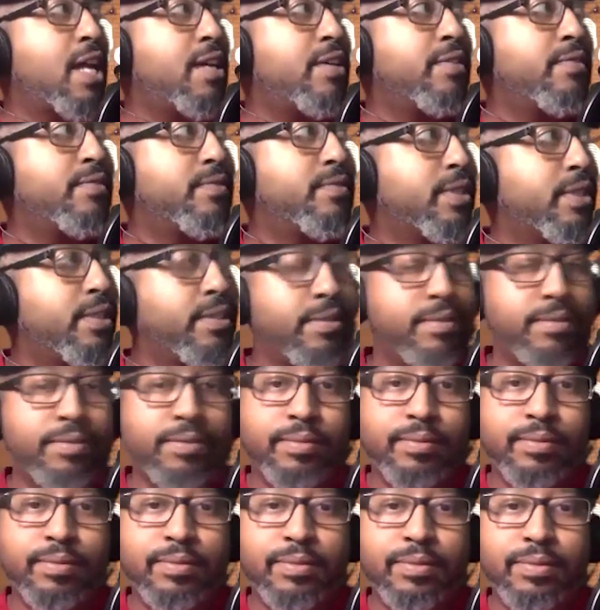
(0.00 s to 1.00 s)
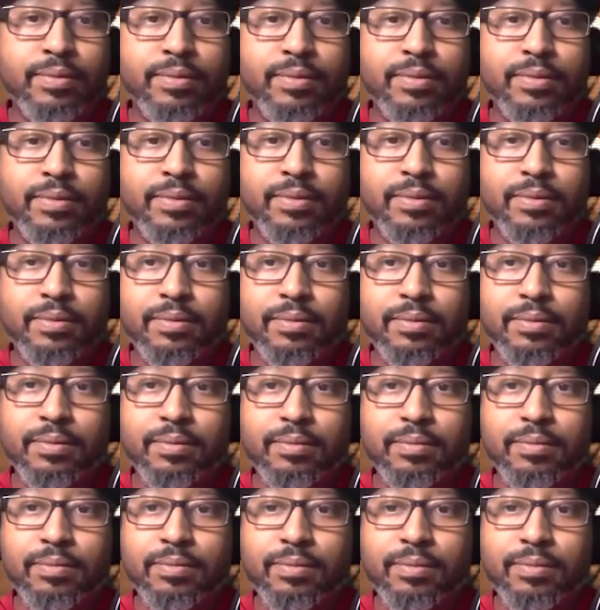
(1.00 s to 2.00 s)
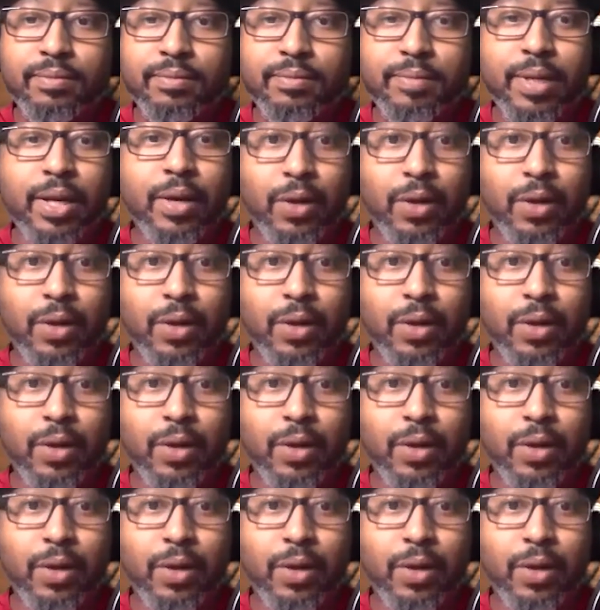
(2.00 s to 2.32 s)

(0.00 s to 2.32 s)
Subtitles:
Mad Max. It looks like